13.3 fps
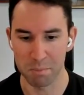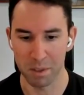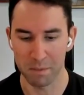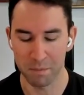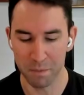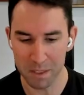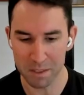
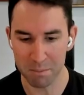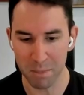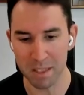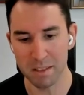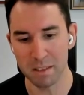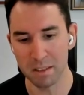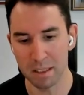But
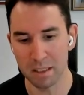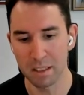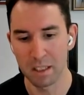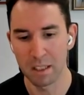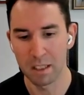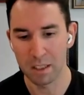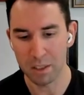fundamentally,
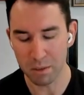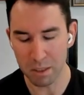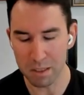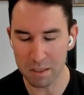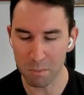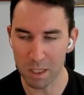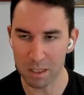you
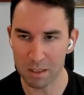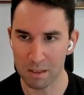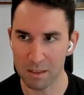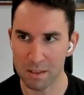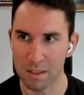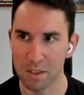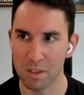need to make the
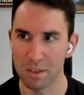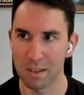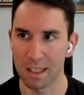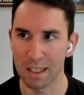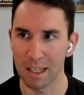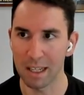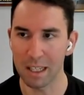decision
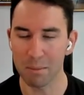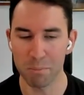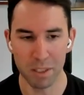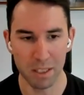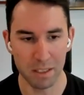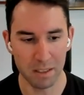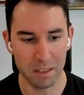that I am
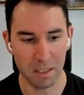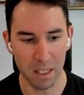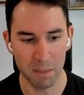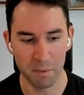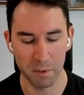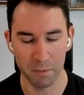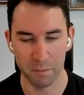playing this
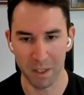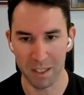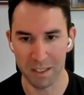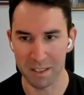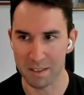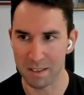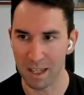game for
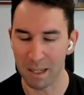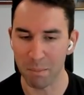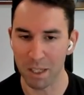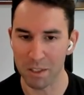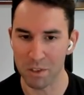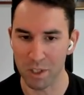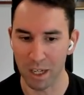fun. It's not
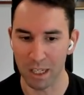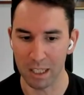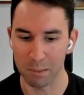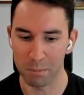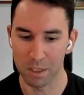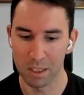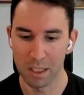my
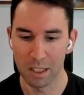job.